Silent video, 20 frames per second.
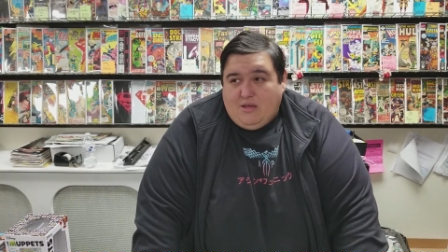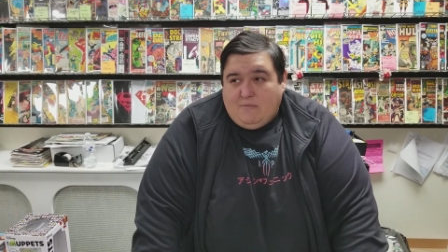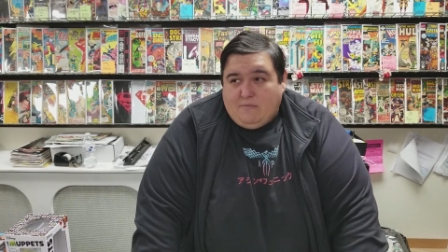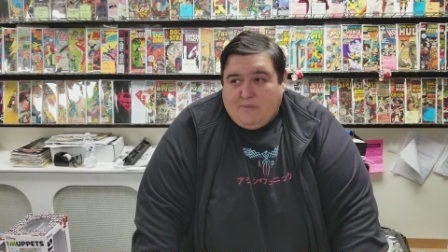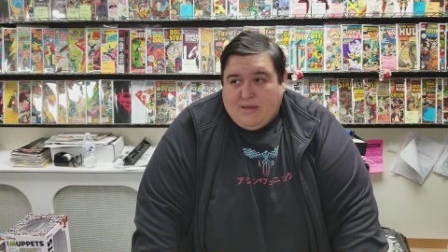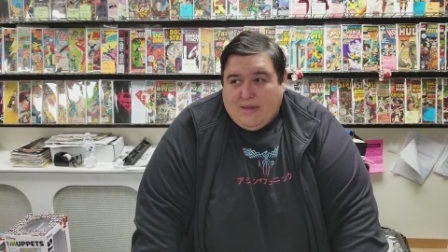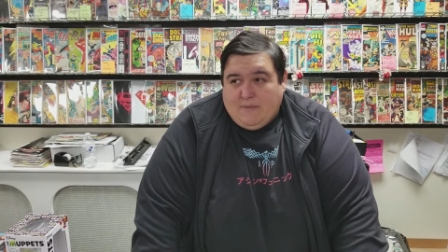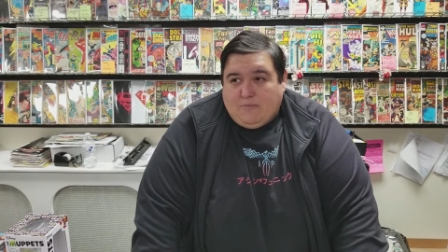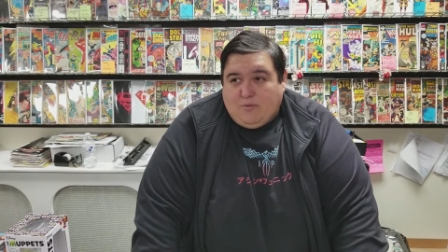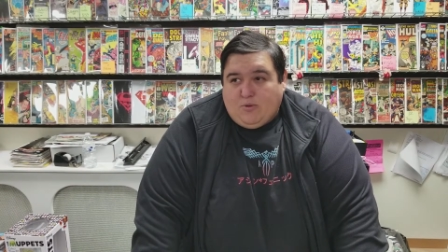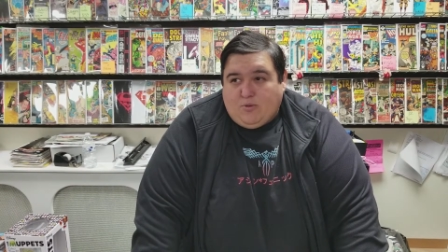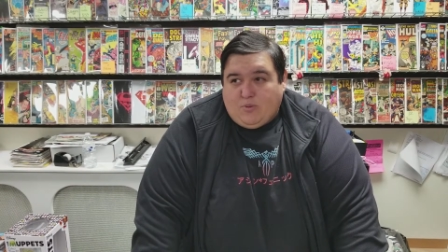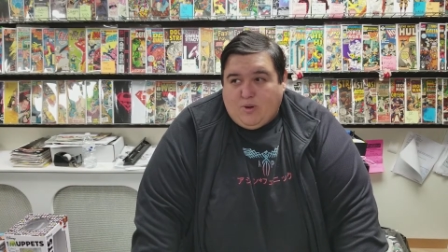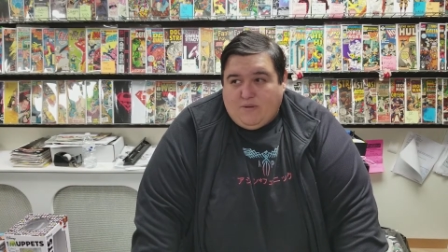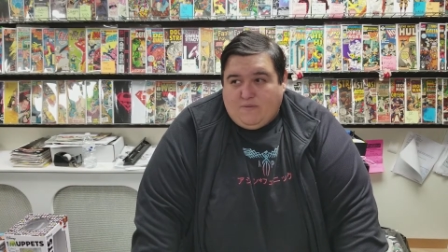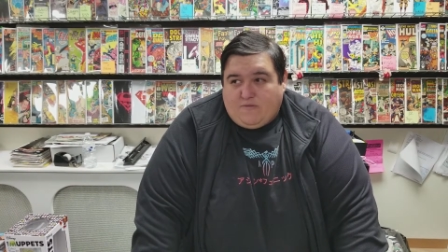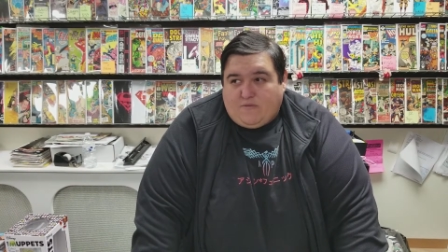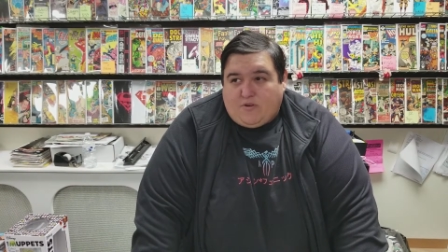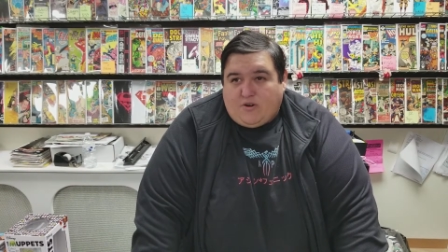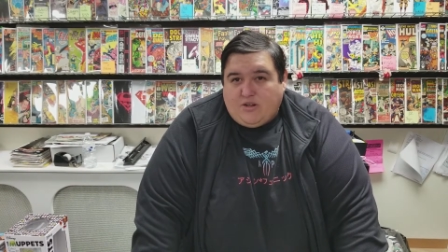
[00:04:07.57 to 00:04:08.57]
people
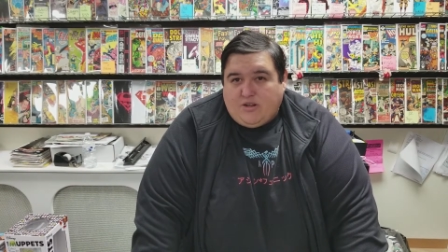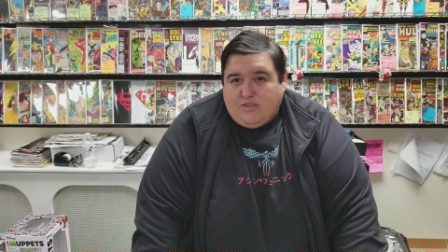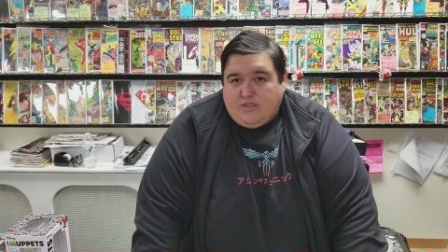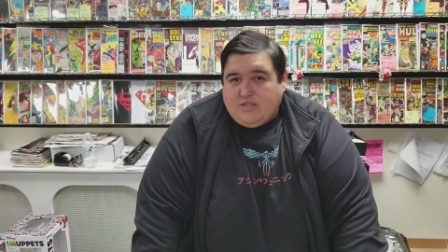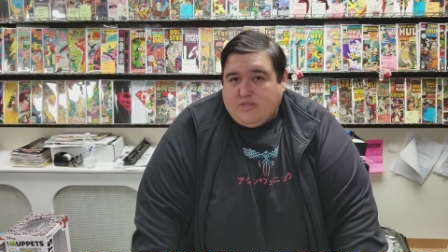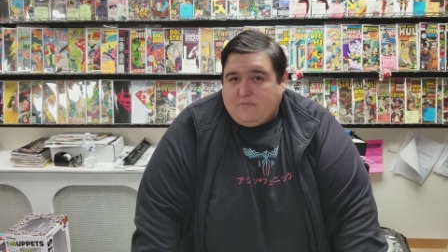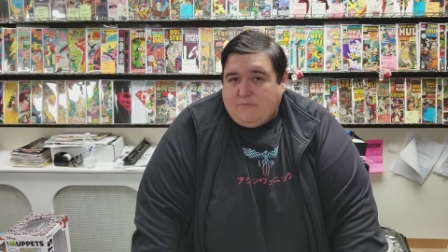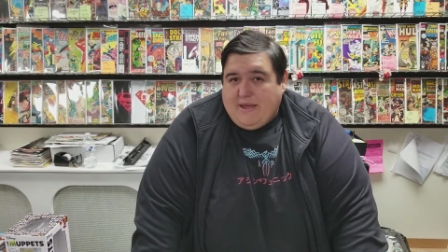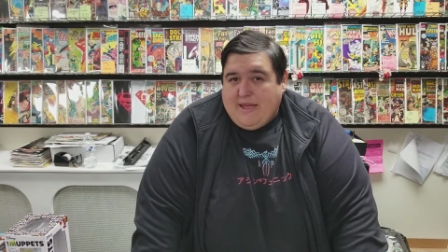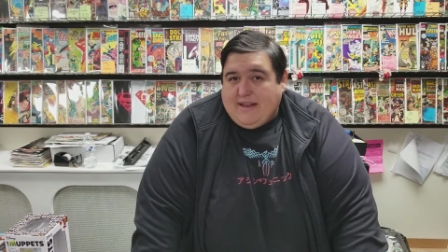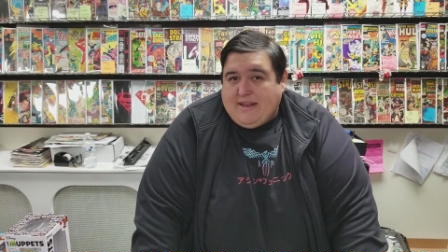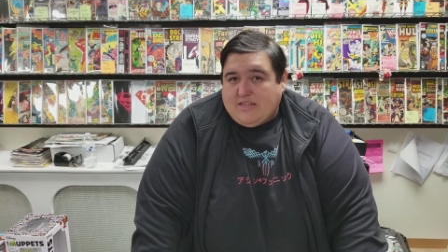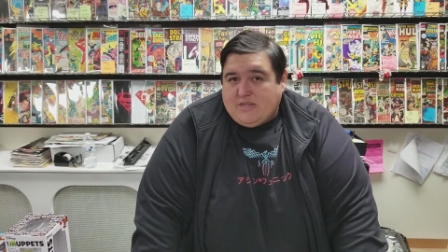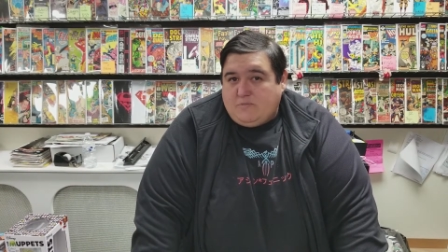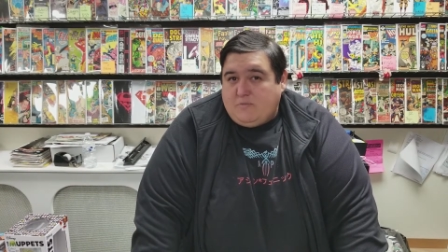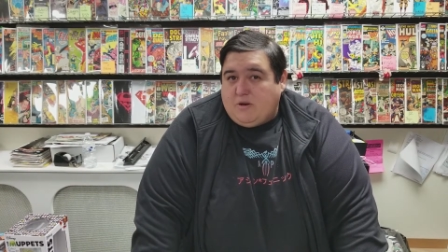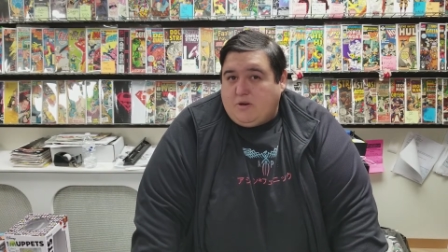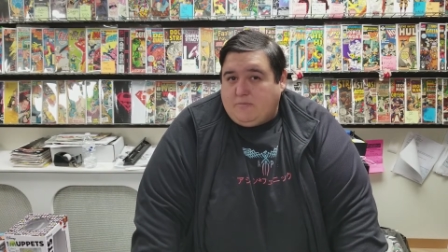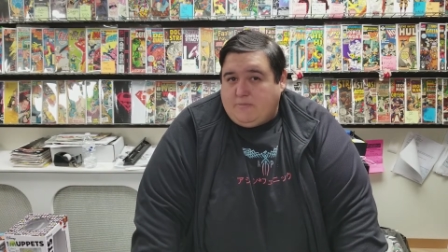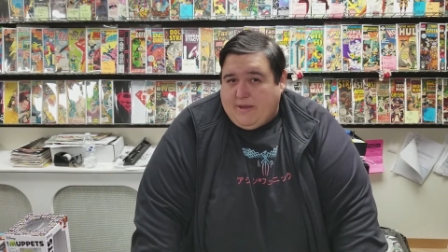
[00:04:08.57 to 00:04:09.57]
refer to this man as
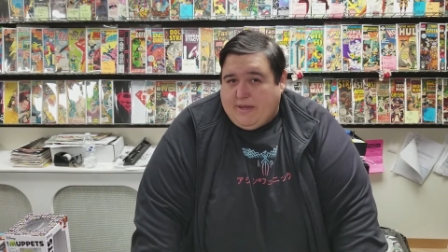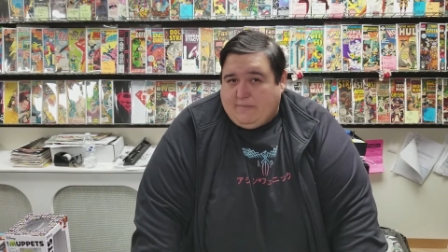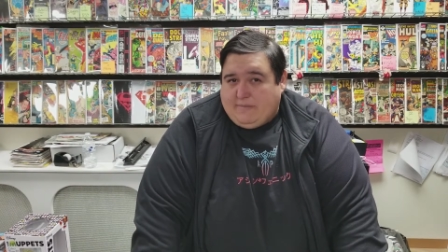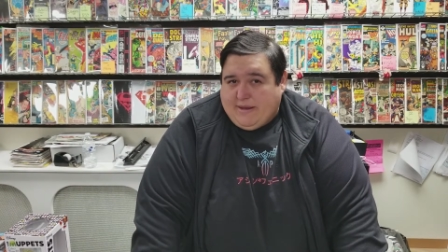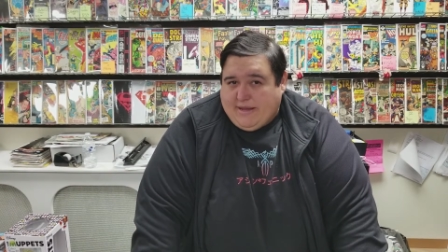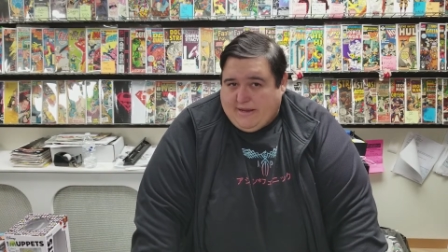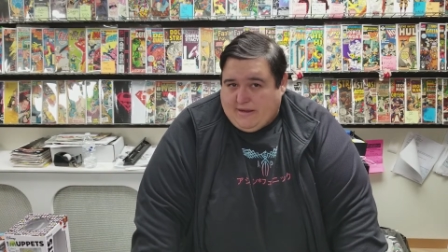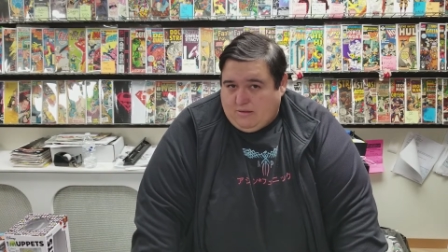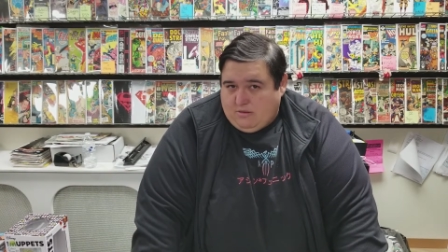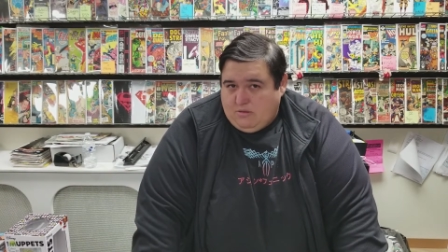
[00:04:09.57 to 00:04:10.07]
Milkman Man.